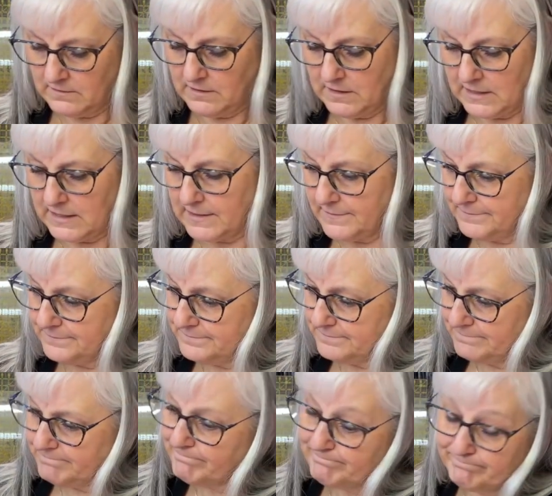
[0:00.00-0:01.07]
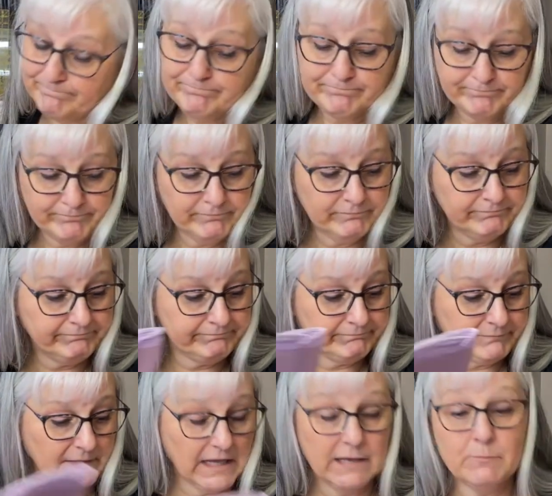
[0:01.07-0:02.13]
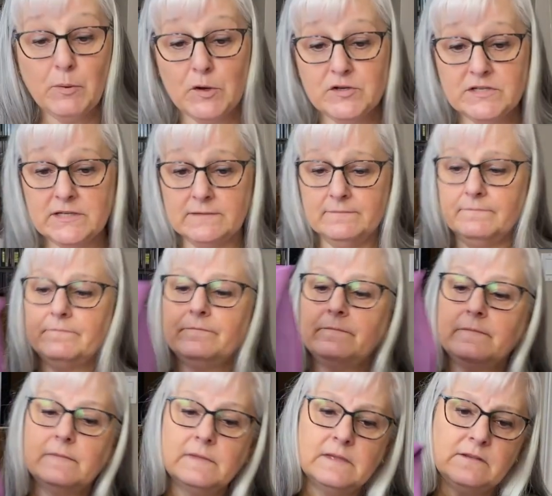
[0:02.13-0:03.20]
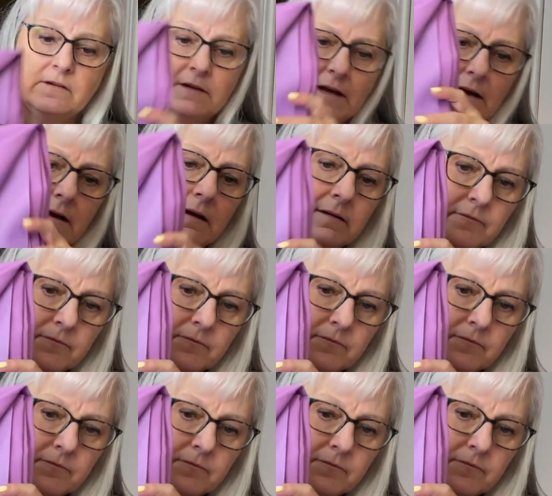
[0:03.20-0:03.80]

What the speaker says: in person. So yeah.